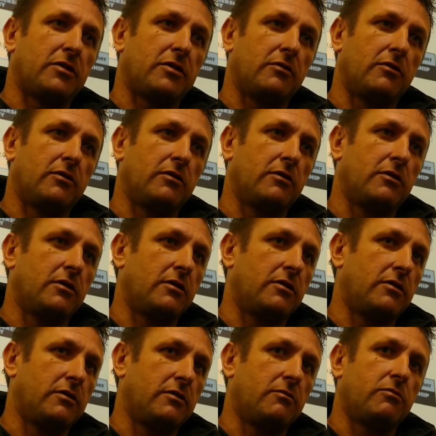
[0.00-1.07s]
I thought that
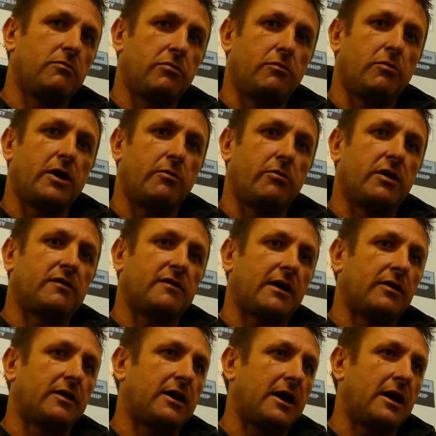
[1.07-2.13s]
the, the way we
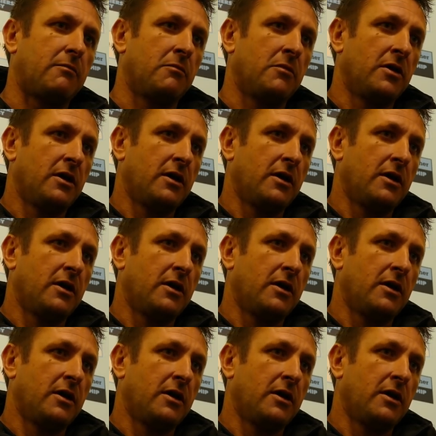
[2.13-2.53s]
attacked the game